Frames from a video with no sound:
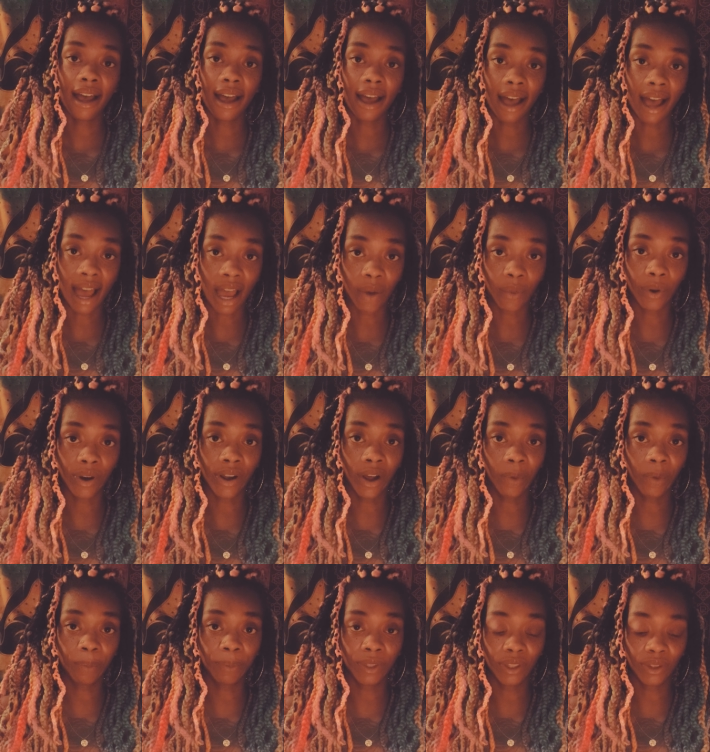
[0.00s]
I will
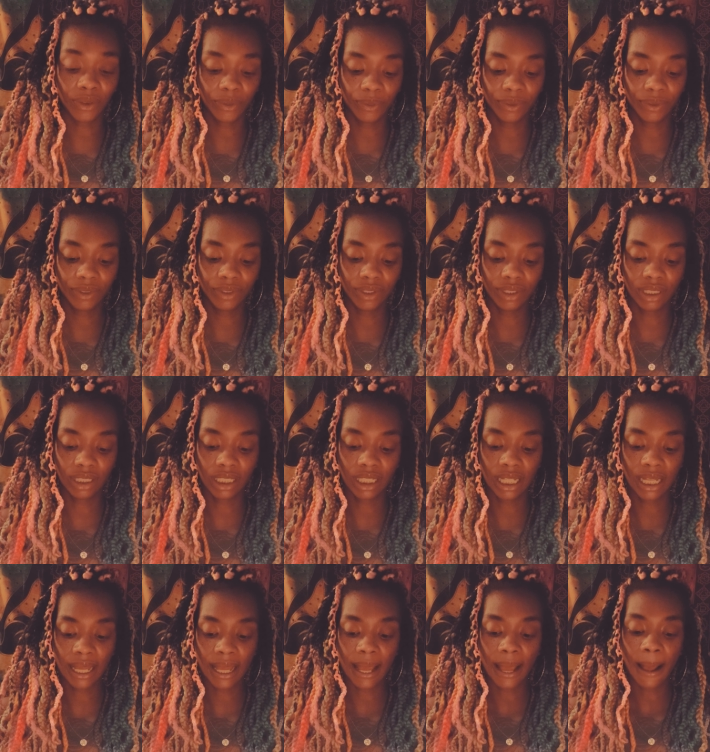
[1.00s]
help you.
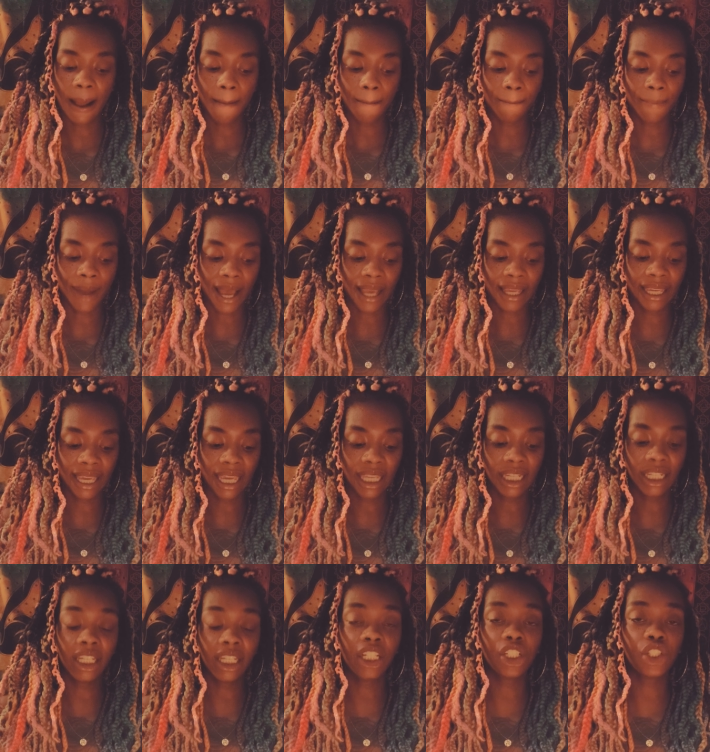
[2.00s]
By
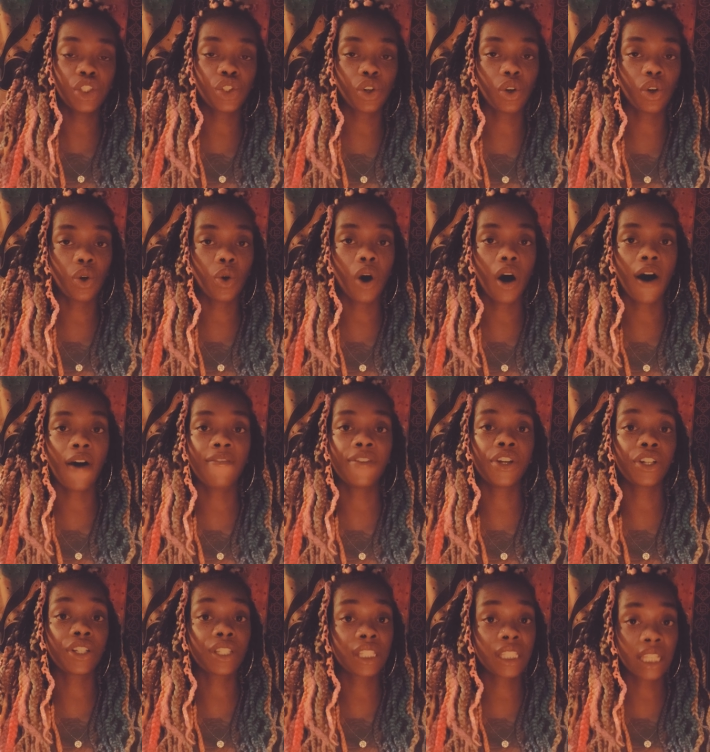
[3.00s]
gaining control of
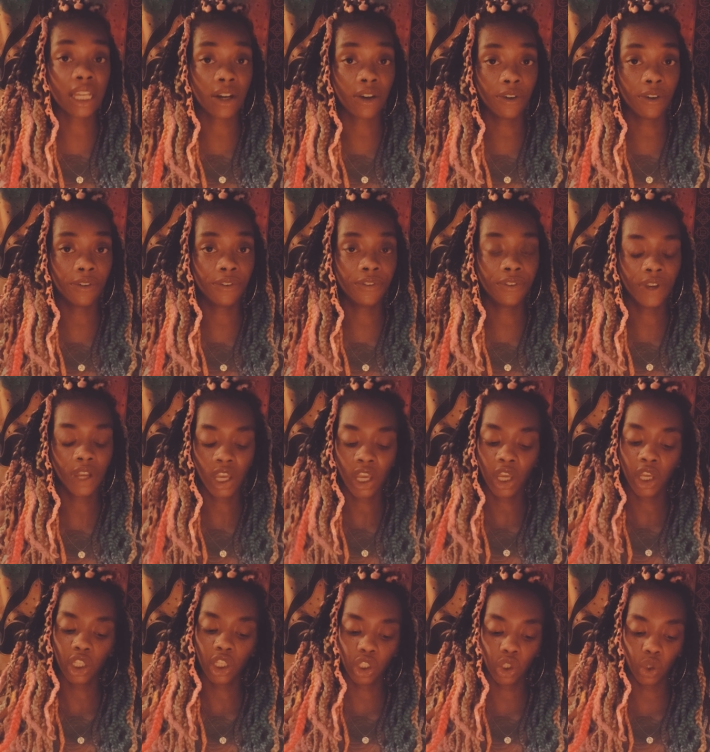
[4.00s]
yourself,
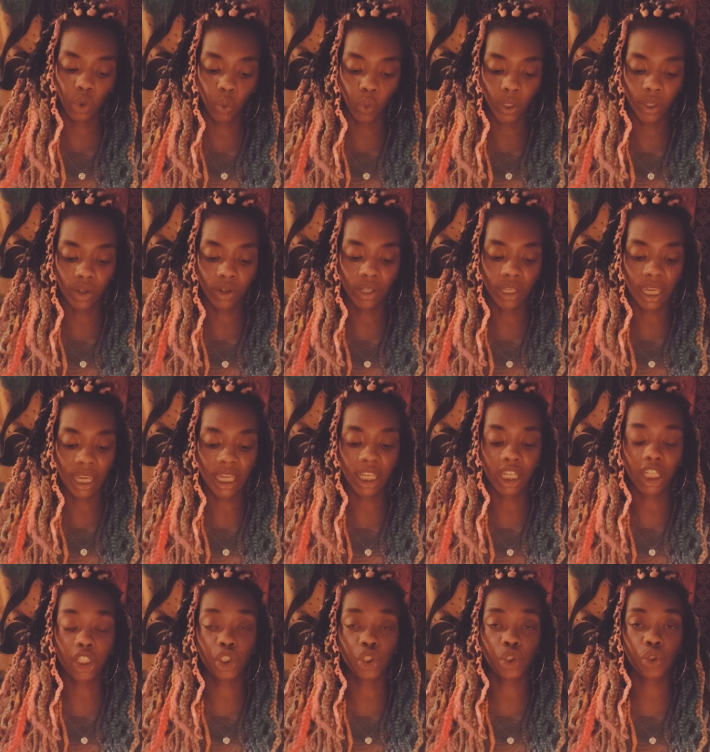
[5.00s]
you will gain
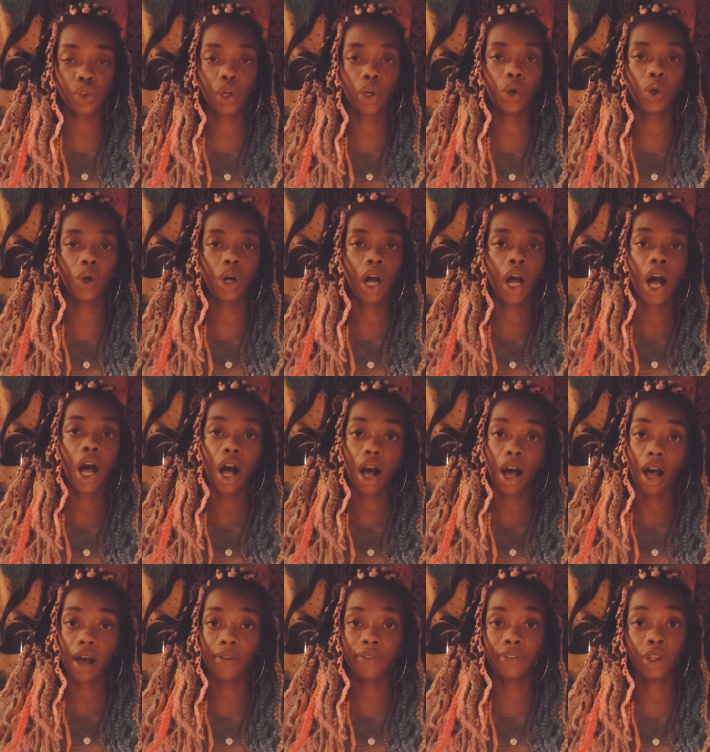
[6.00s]
control
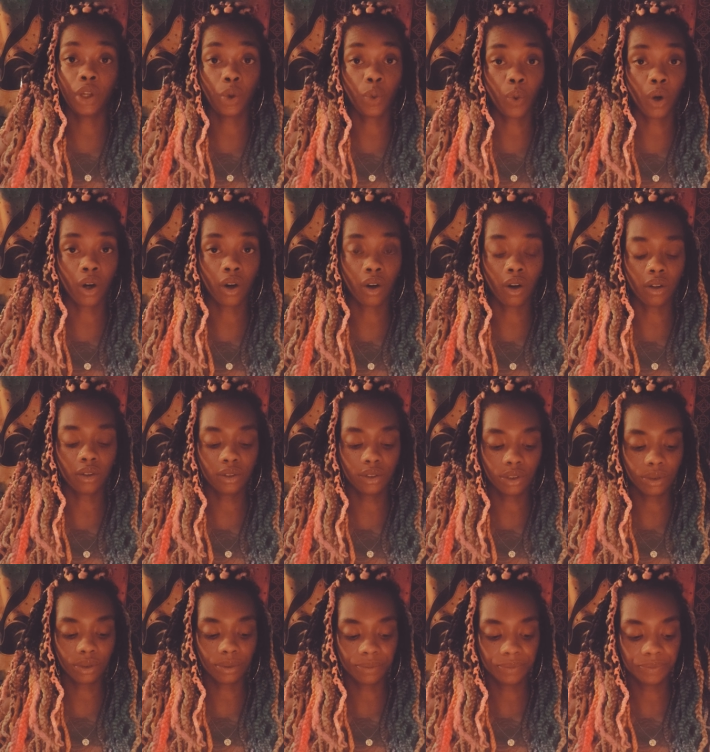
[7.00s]
of your world.
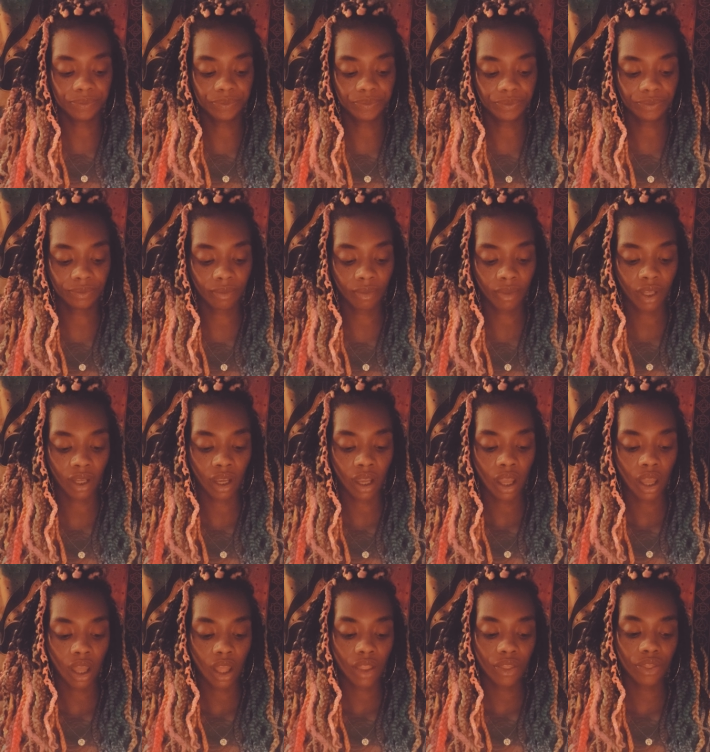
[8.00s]

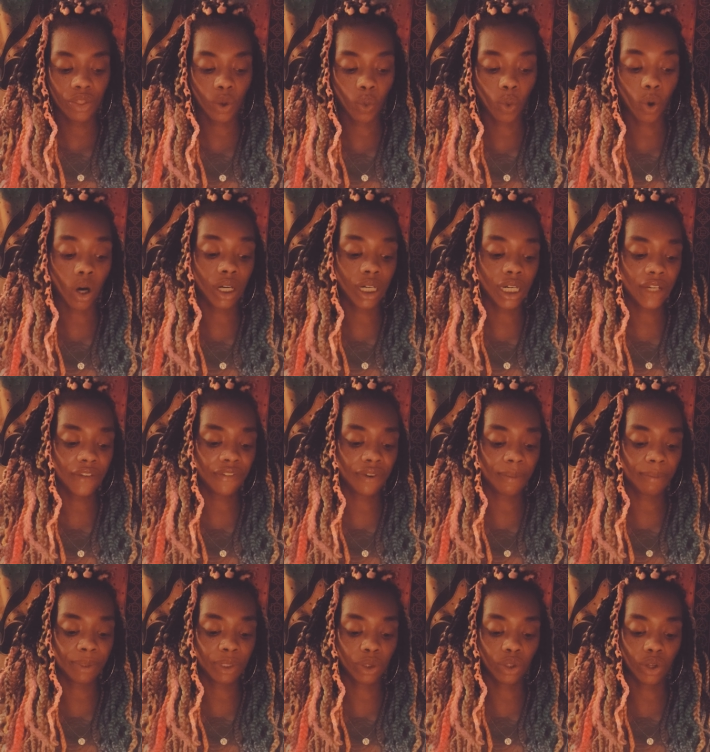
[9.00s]
The warning from
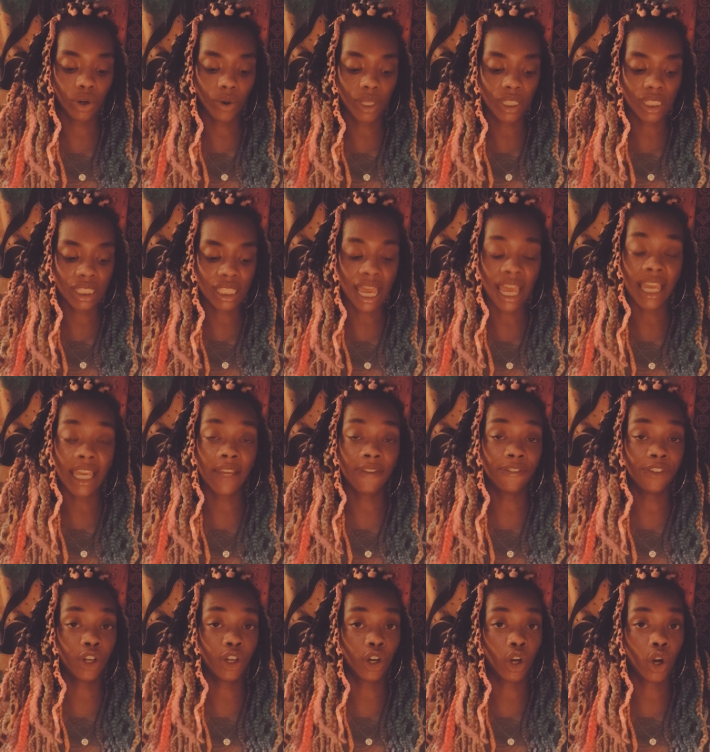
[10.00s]
Pluto is that if
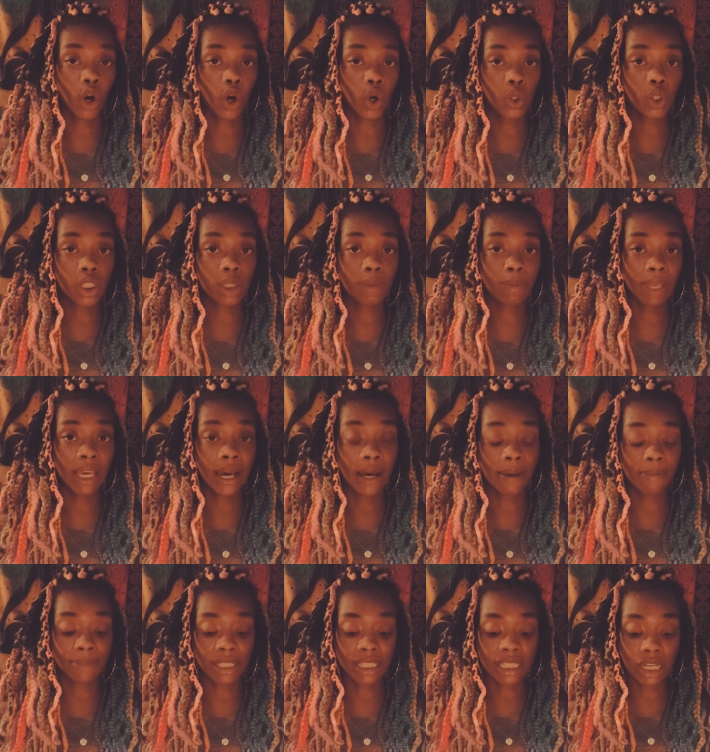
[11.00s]
your goals
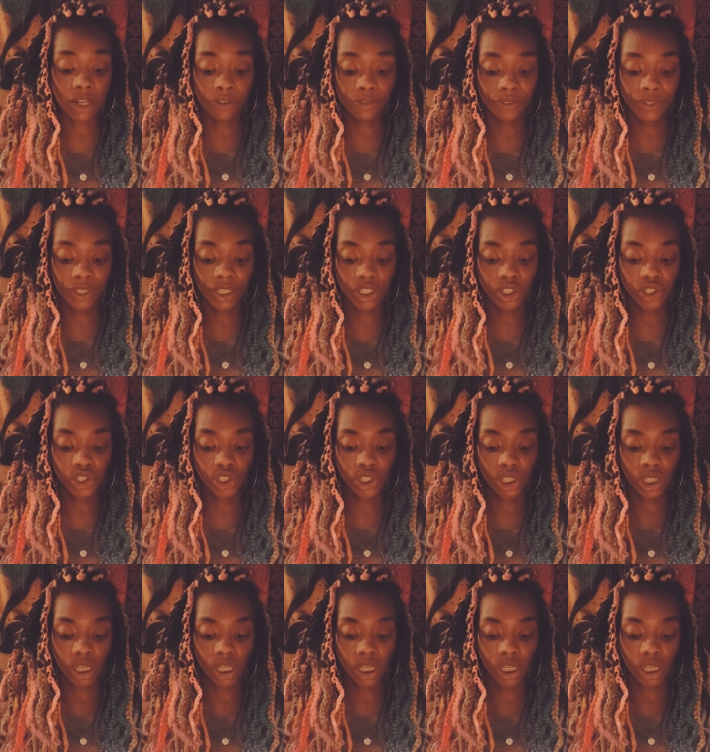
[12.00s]
become selfish,